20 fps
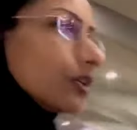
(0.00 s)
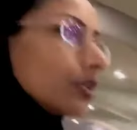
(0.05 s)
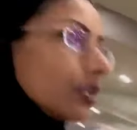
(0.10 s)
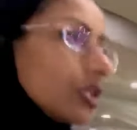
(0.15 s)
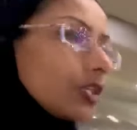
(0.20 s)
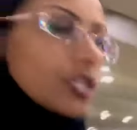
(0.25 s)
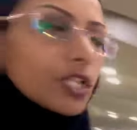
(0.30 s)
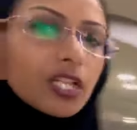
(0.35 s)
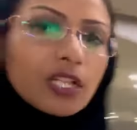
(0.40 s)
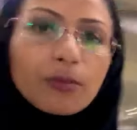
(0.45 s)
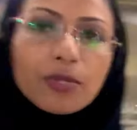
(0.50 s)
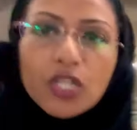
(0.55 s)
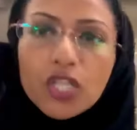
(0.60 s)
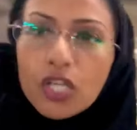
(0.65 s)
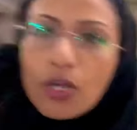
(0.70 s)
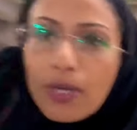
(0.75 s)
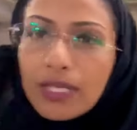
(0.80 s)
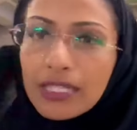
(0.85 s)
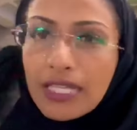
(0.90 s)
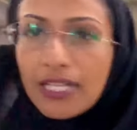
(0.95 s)
You're going to be
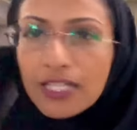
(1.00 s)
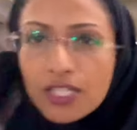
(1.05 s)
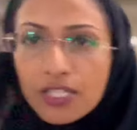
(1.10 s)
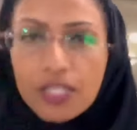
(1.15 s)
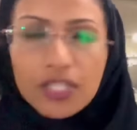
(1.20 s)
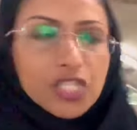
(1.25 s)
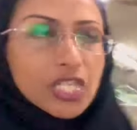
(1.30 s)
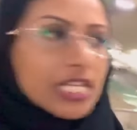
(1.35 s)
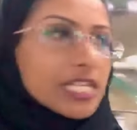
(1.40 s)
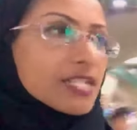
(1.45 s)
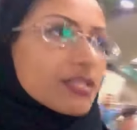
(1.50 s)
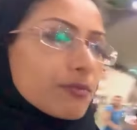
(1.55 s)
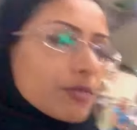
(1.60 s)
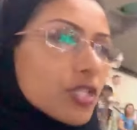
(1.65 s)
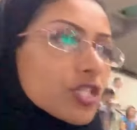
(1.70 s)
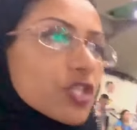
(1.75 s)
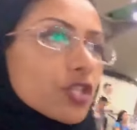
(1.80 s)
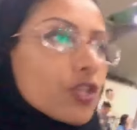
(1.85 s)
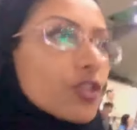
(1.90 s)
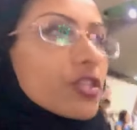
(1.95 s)
showing that to the gentleman
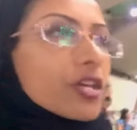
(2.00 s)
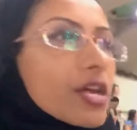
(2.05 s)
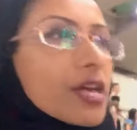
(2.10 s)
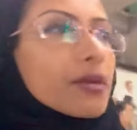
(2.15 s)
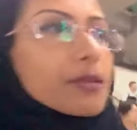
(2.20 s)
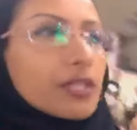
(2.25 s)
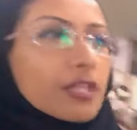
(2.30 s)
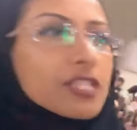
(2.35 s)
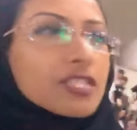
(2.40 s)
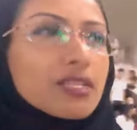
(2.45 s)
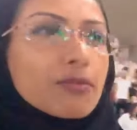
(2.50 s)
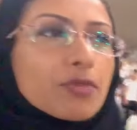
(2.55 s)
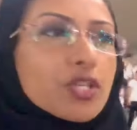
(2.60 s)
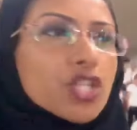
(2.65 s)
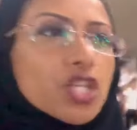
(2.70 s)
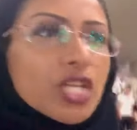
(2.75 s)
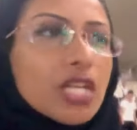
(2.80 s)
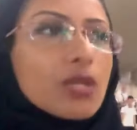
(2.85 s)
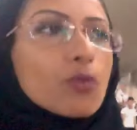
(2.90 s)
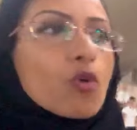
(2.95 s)
stood there, because the
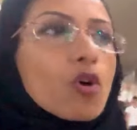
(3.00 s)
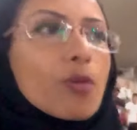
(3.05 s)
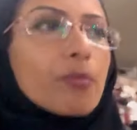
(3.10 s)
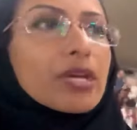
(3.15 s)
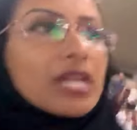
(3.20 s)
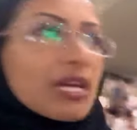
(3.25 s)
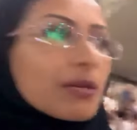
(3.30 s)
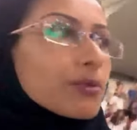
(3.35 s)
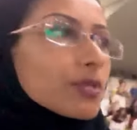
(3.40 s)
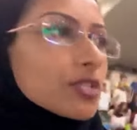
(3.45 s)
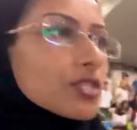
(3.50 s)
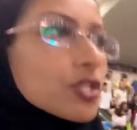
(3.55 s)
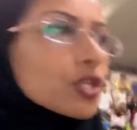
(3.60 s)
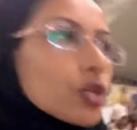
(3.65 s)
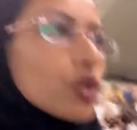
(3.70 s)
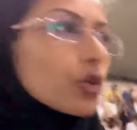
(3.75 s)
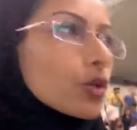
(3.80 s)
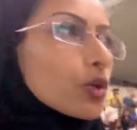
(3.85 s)
machine won't be able to